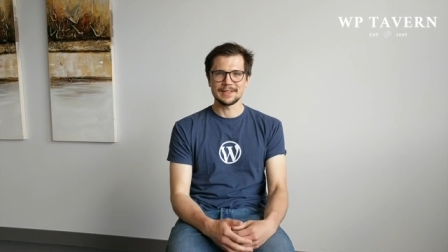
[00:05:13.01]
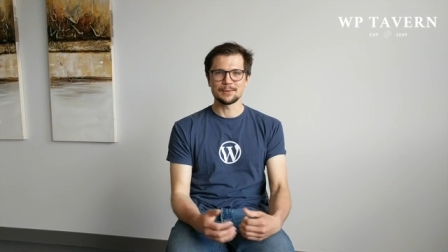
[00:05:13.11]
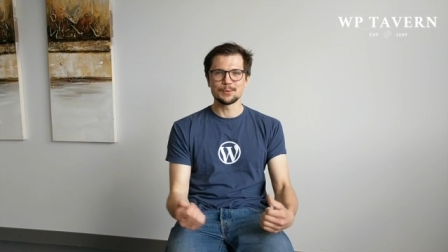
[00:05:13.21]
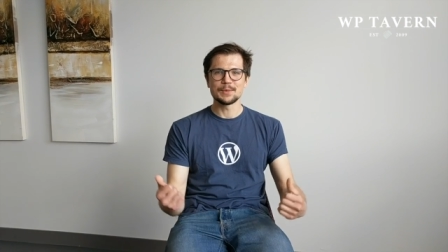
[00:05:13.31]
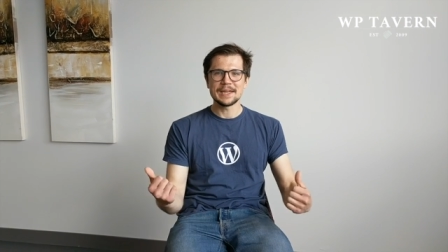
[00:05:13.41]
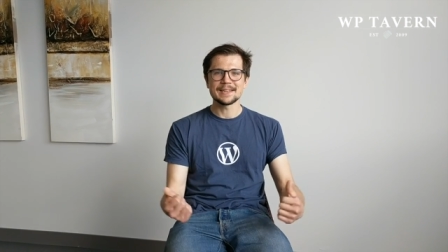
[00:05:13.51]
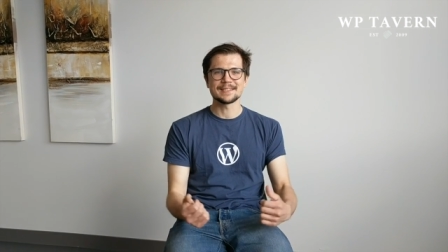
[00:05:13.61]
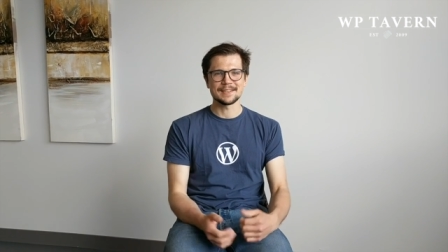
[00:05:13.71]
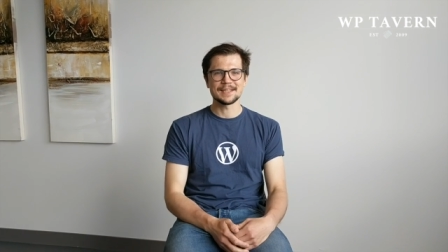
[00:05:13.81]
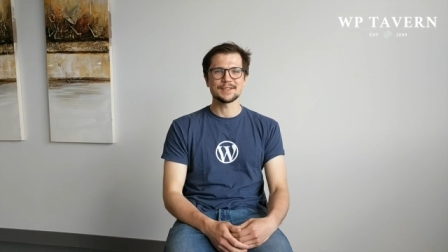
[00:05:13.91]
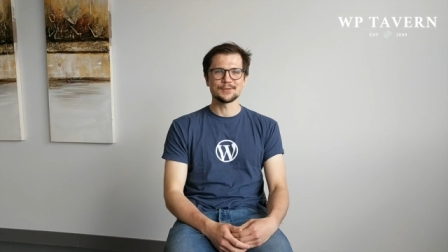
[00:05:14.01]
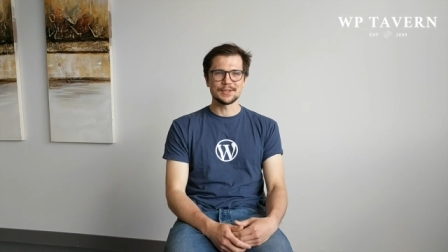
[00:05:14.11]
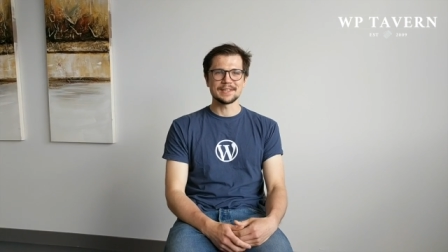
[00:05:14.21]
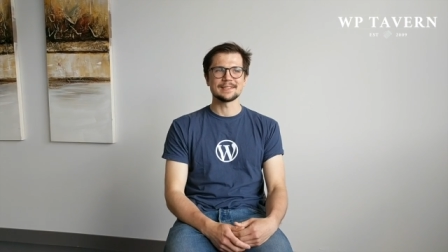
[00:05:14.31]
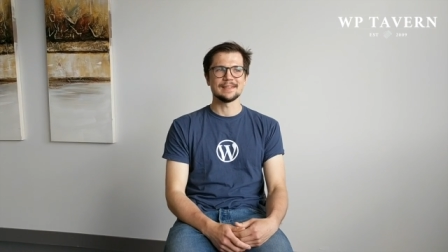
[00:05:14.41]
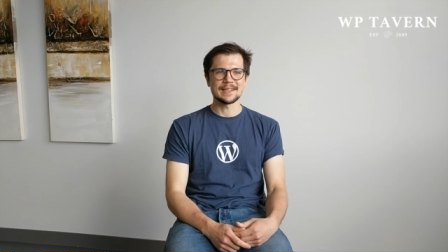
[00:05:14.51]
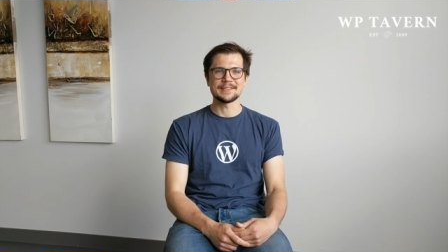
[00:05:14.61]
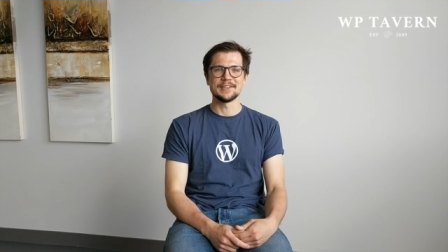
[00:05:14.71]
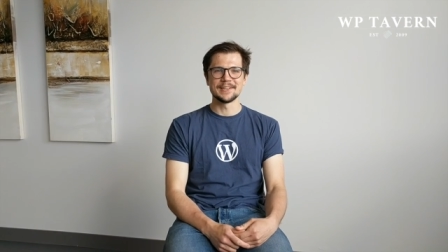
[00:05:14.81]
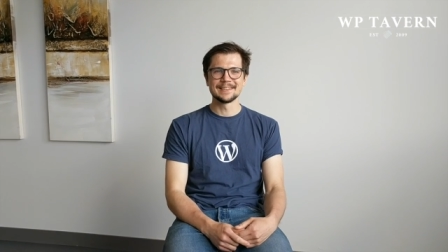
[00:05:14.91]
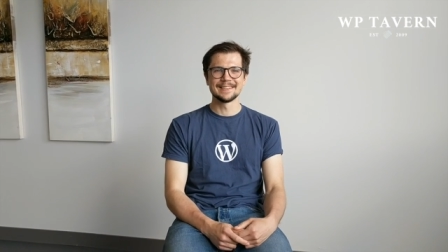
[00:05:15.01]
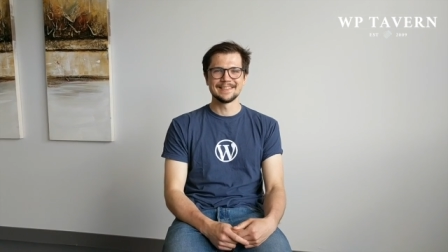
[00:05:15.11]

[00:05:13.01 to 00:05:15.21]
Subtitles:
will be as successful as last year.